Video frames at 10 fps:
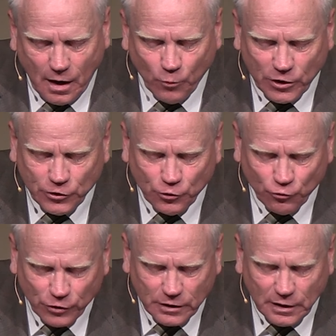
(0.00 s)
And when
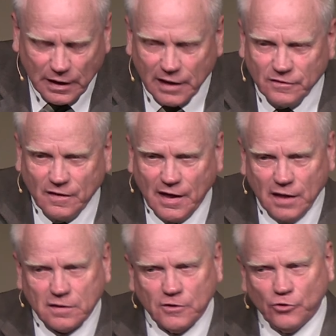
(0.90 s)
you realize
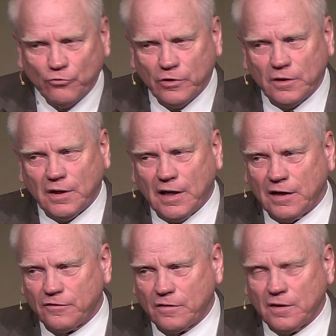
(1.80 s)
that, then you
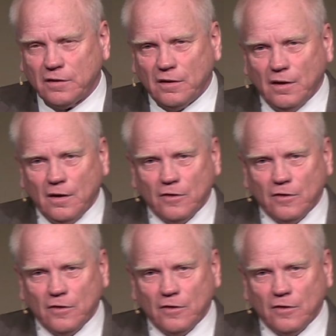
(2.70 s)
realize that